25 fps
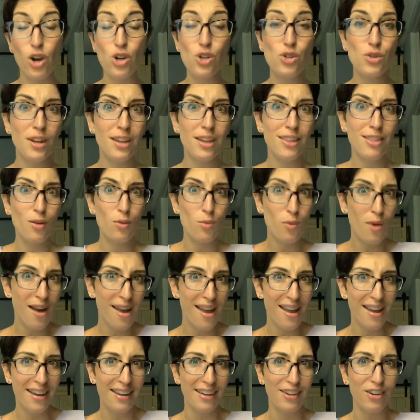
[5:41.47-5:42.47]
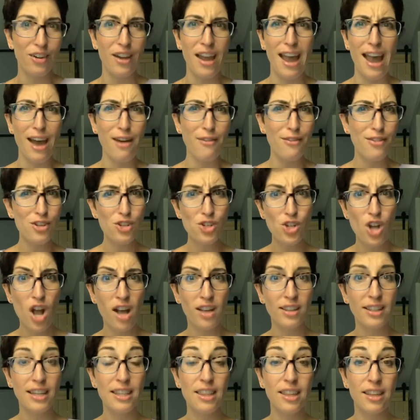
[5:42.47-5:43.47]
or drink the wine or have the
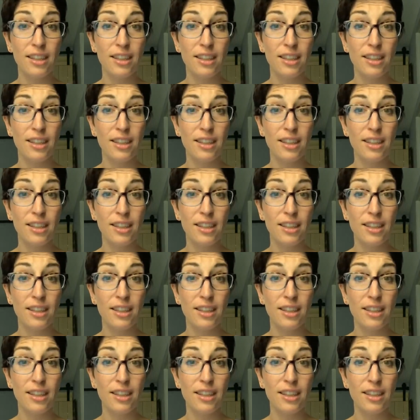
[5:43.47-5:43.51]
chocolate.